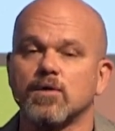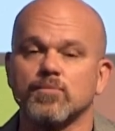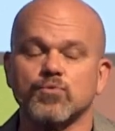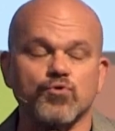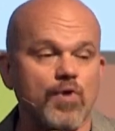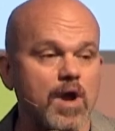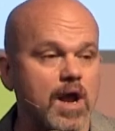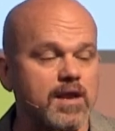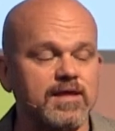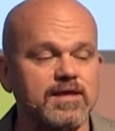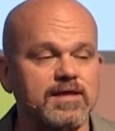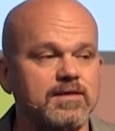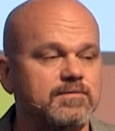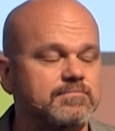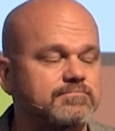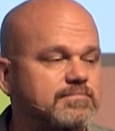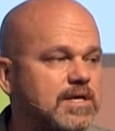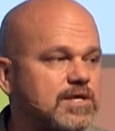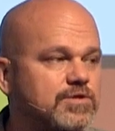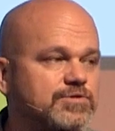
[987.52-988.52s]
chronic
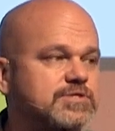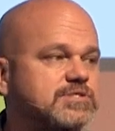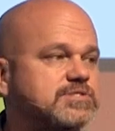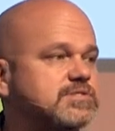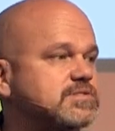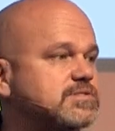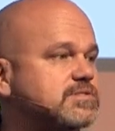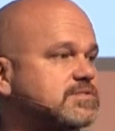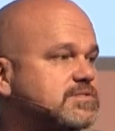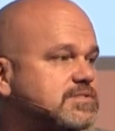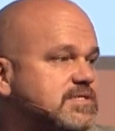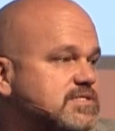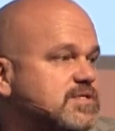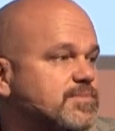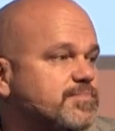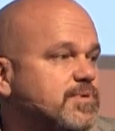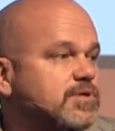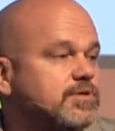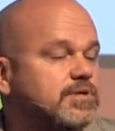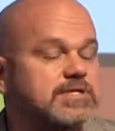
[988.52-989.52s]
illnesses,
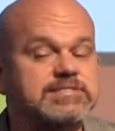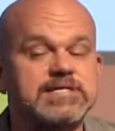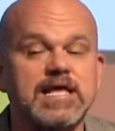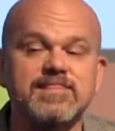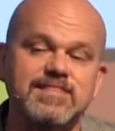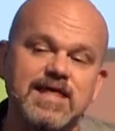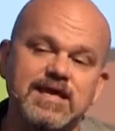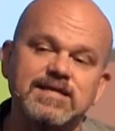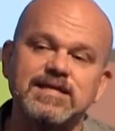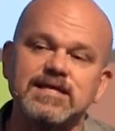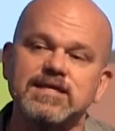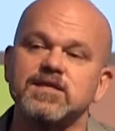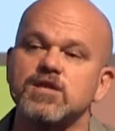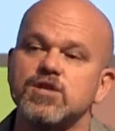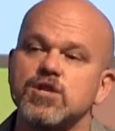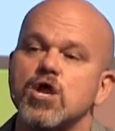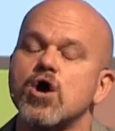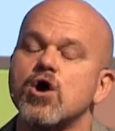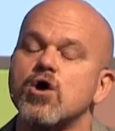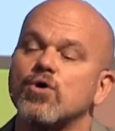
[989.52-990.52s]
disabilities, and they need to
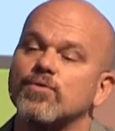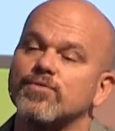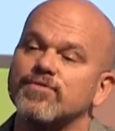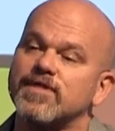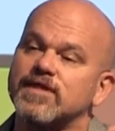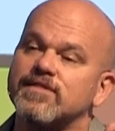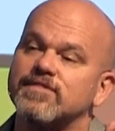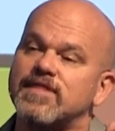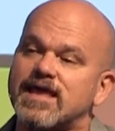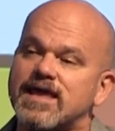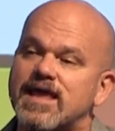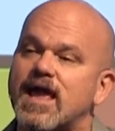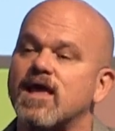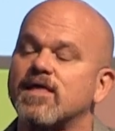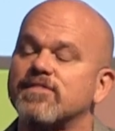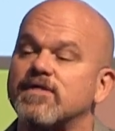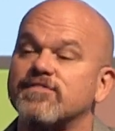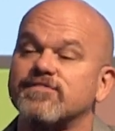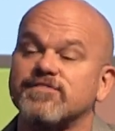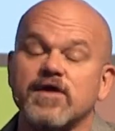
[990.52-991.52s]
know that
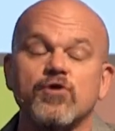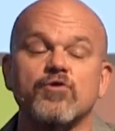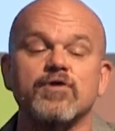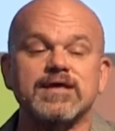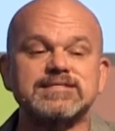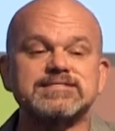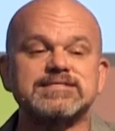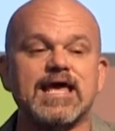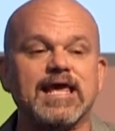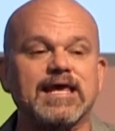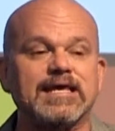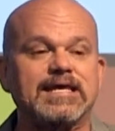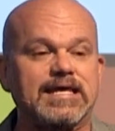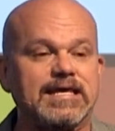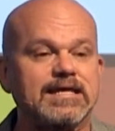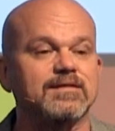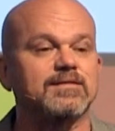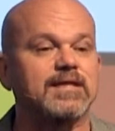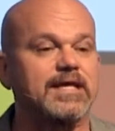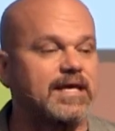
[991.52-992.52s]
there is a
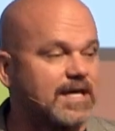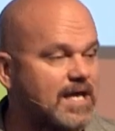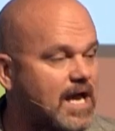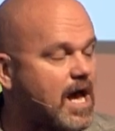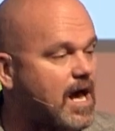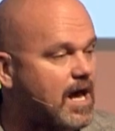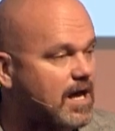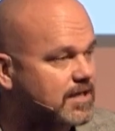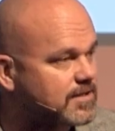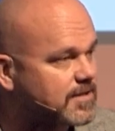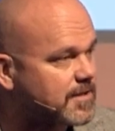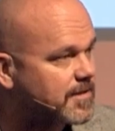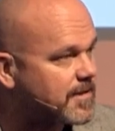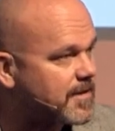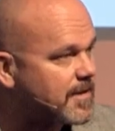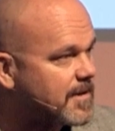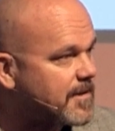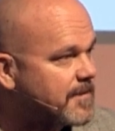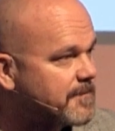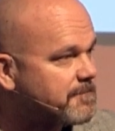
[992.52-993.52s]
healing God.
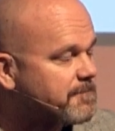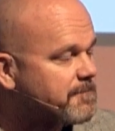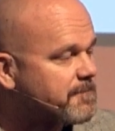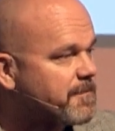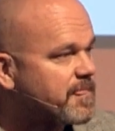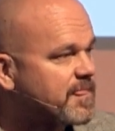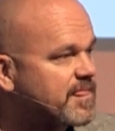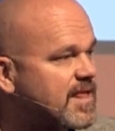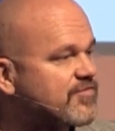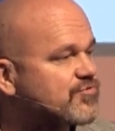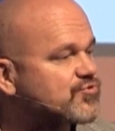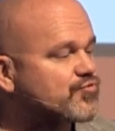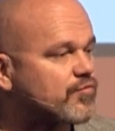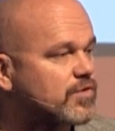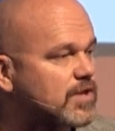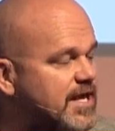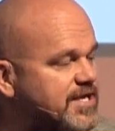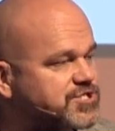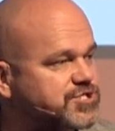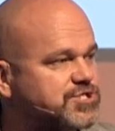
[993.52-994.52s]
There's
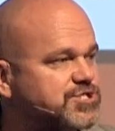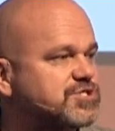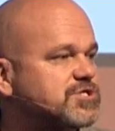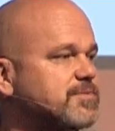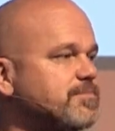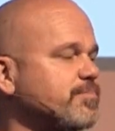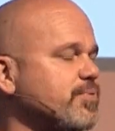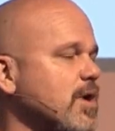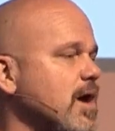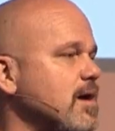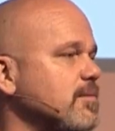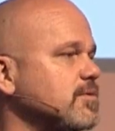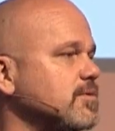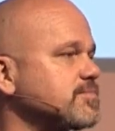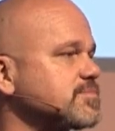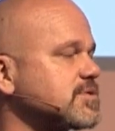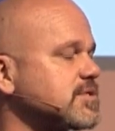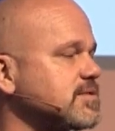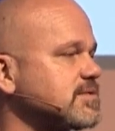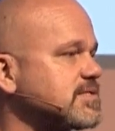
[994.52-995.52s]
relationship
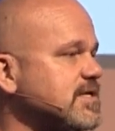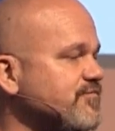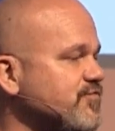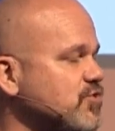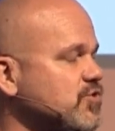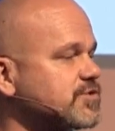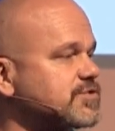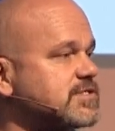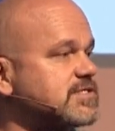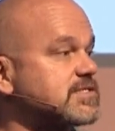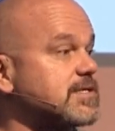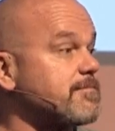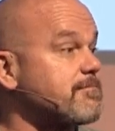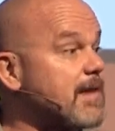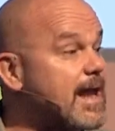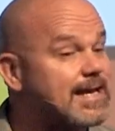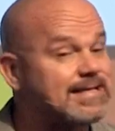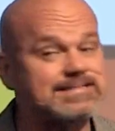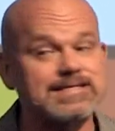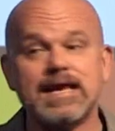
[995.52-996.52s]
problems and difficulties in
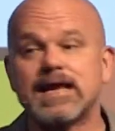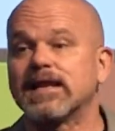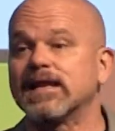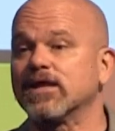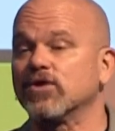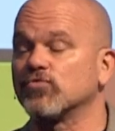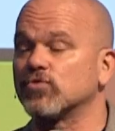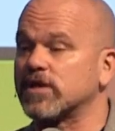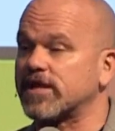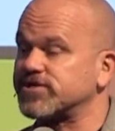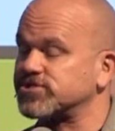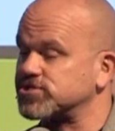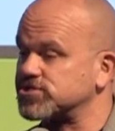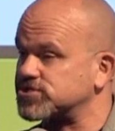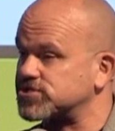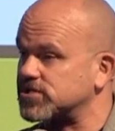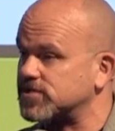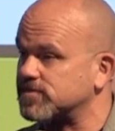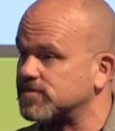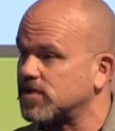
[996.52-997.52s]
maintaining
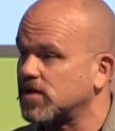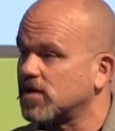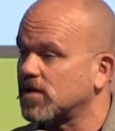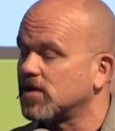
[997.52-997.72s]
relationships